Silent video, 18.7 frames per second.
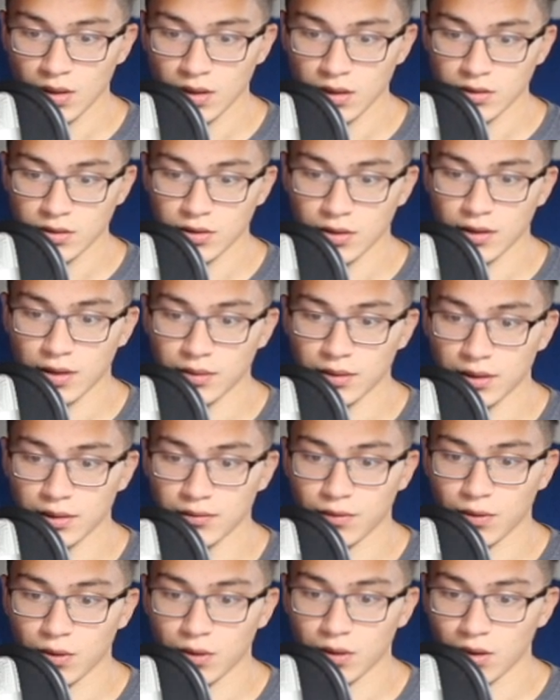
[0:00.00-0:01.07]
So then
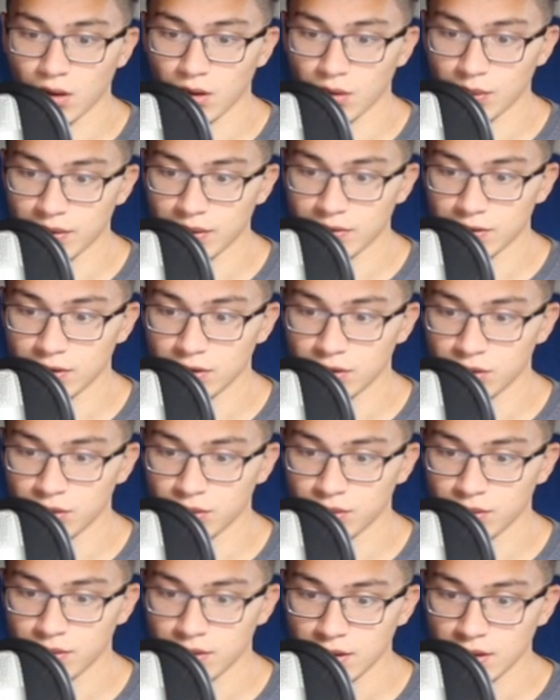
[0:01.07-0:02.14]
therefore all we have to
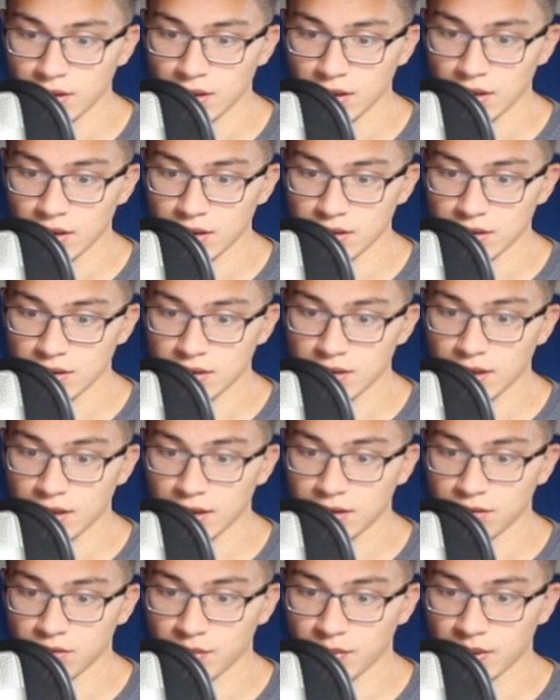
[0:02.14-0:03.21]
do is
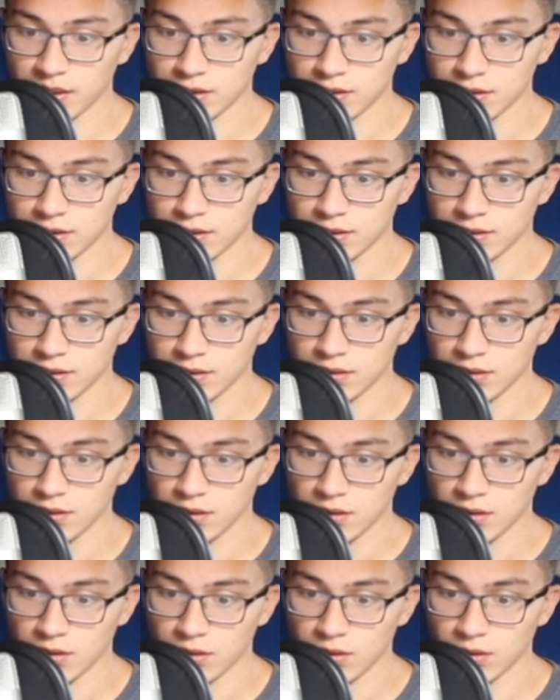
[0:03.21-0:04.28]
decrement
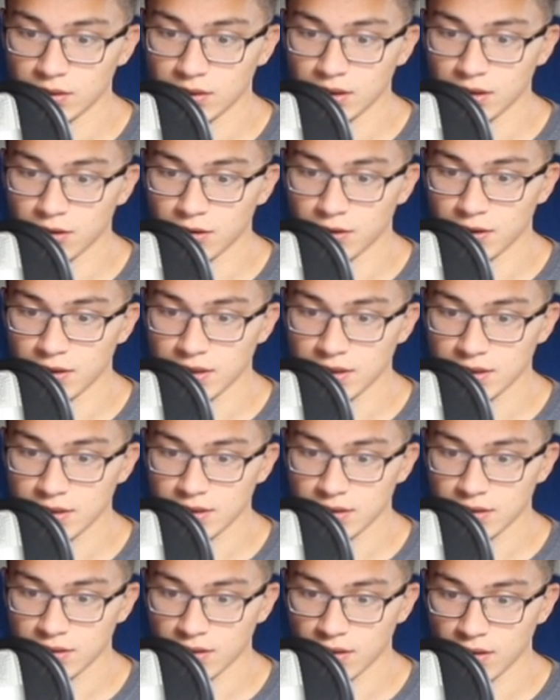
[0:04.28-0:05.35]
or decrease
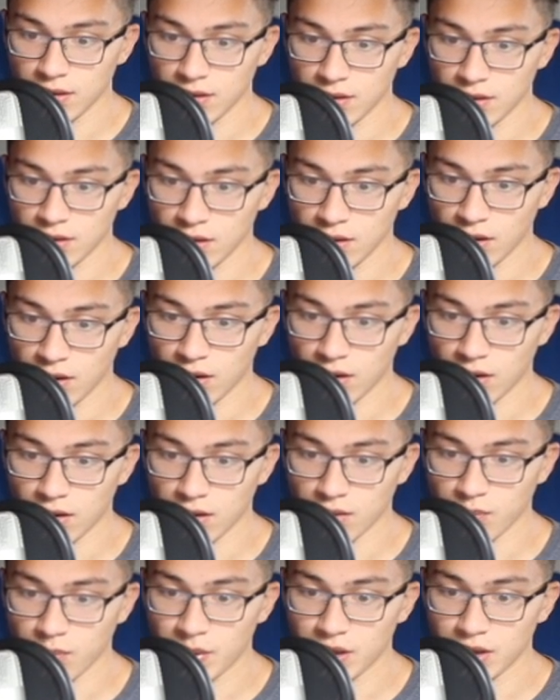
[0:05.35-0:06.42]
our
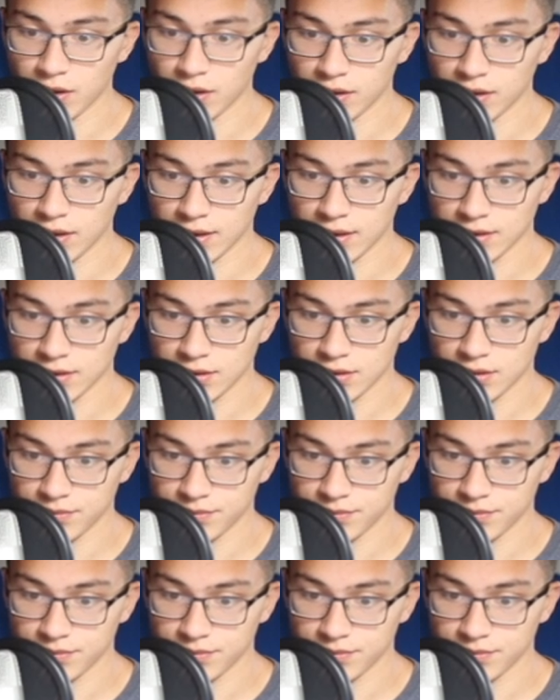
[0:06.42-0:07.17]
bigger index.